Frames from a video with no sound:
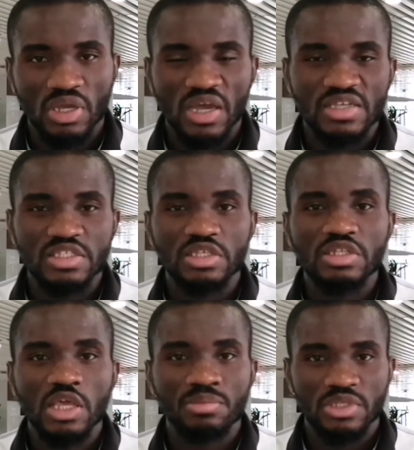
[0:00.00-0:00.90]
As the
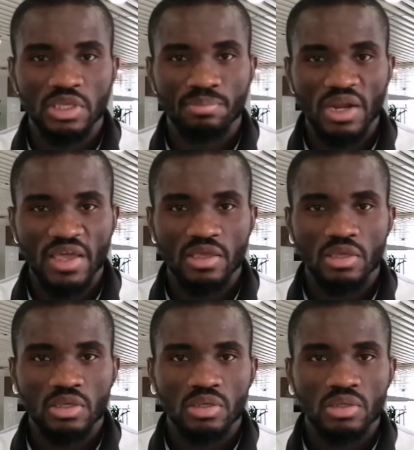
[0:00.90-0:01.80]
names imply,
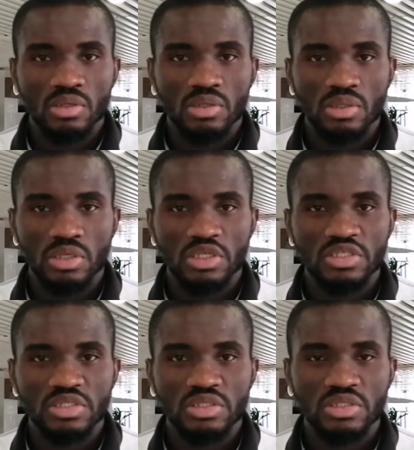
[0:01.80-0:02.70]

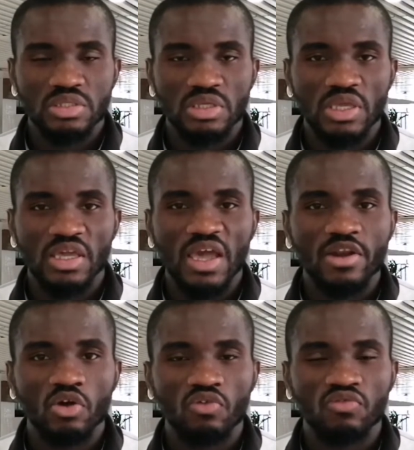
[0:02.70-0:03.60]
is a
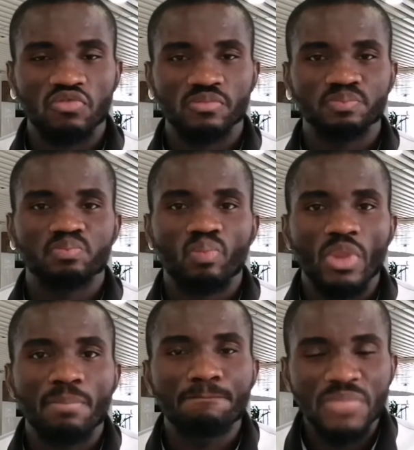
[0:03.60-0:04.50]
kind of
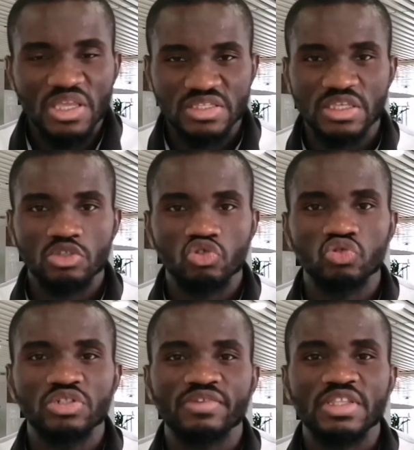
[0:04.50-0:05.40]
mixing two
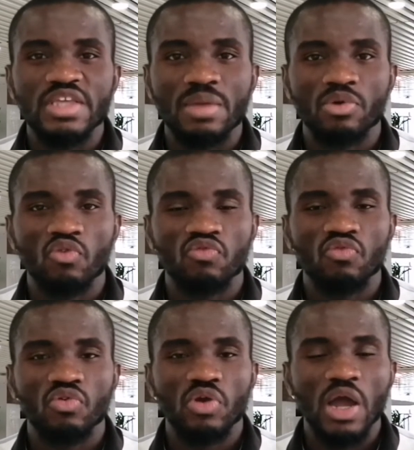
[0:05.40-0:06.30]
different type of
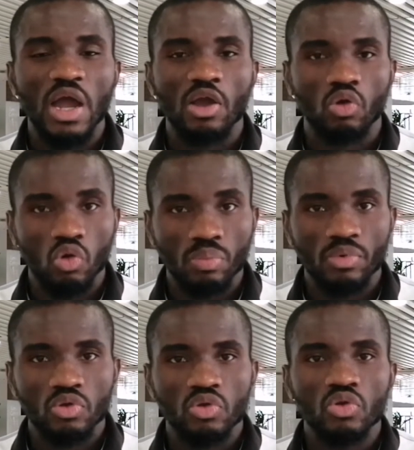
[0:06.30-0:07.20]
crop,
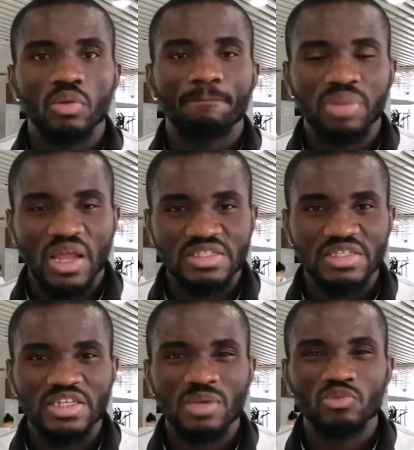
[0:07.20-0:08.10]

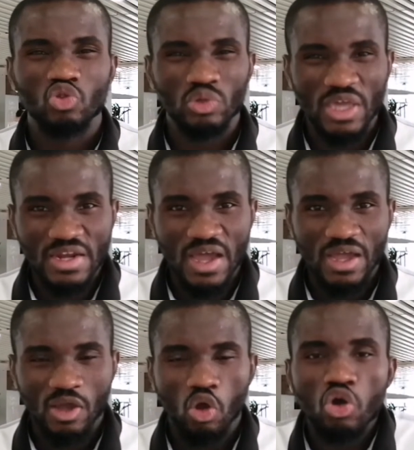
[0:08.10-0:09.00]
planting them together
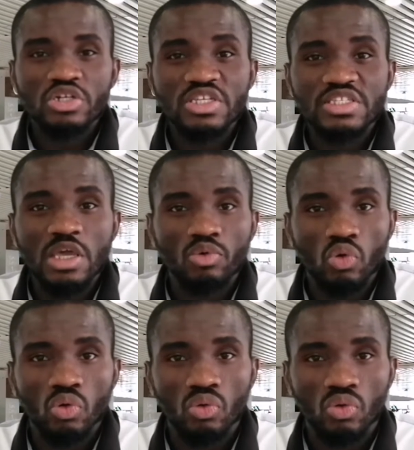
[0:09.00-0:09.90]
on the same
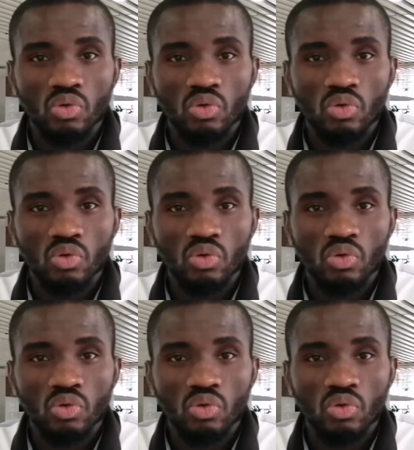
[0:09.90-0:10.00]
row,